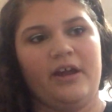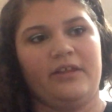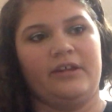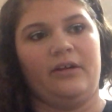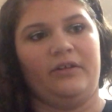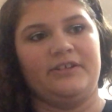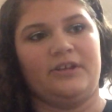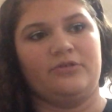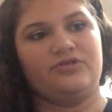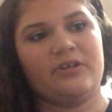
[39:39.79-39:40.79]
and then all these
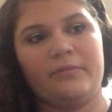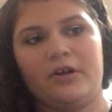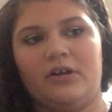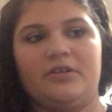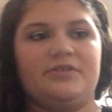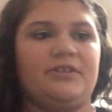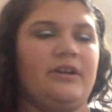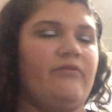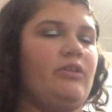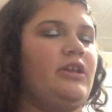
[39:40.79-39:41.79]
other shimmers
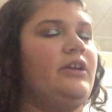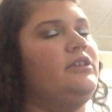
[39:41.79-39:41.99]
and everything.